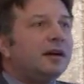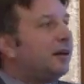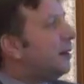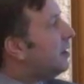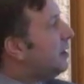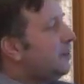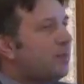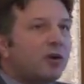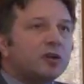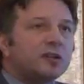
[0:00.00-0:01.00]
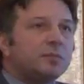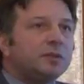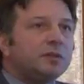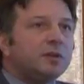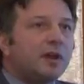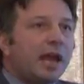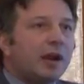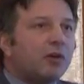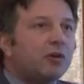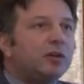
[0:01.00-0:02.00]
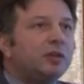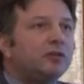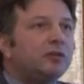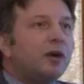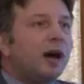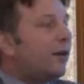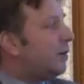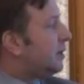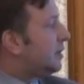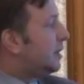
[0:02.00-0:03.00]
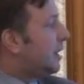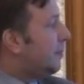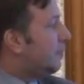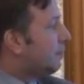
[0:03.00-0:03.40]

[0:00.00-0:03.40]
reimbursement according to the average claim.